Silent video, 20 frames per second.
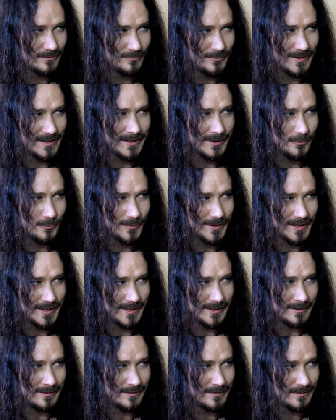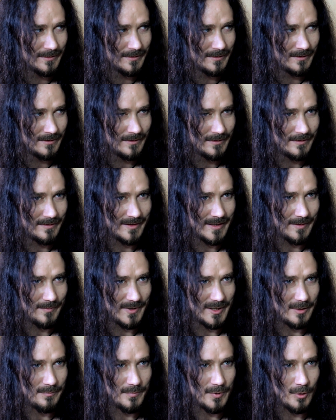Really reading them
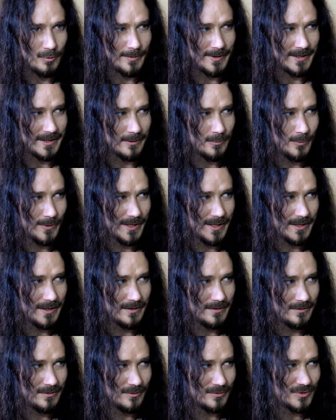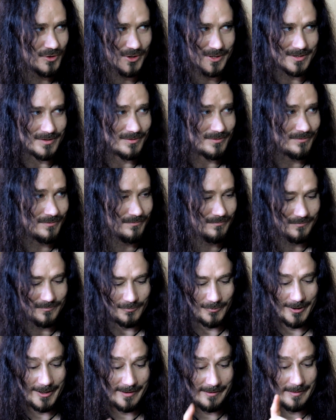in a poetic way, not just
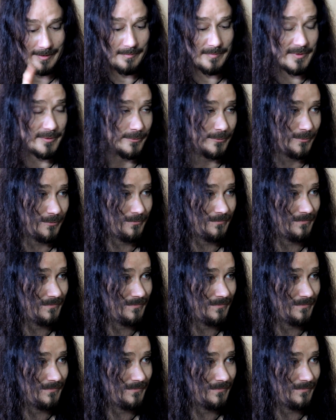reading them through.